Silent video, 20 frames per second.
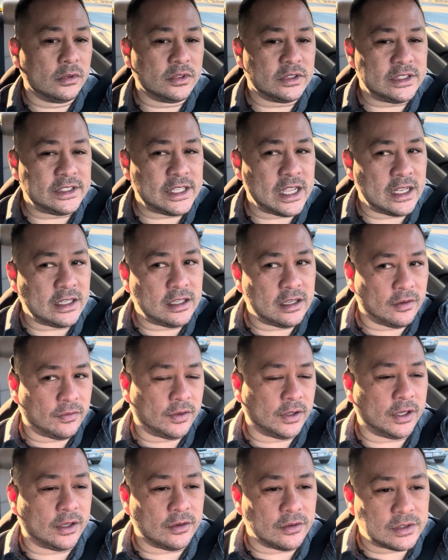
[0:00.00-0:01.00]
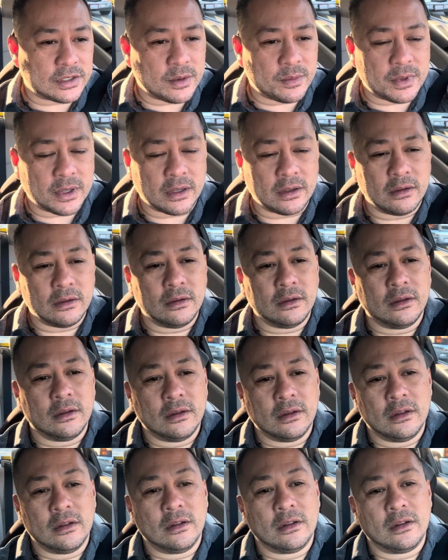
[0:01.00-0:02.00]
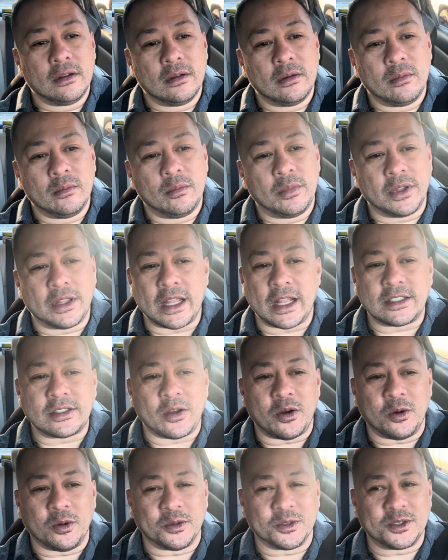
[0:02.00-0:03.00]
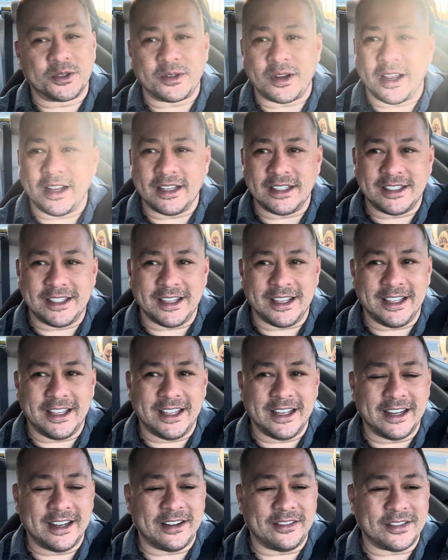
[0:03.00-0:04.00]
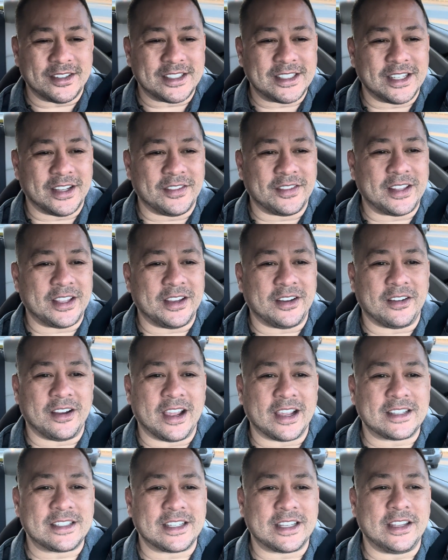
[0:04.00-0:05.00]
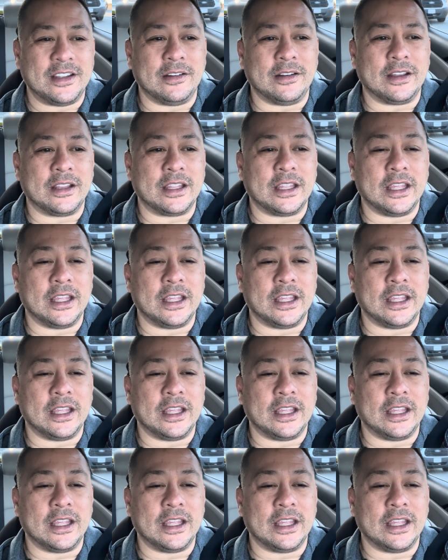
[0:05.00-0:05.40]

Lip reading: tentatively do something, but that's a whole strategy in and of itself that you're executing,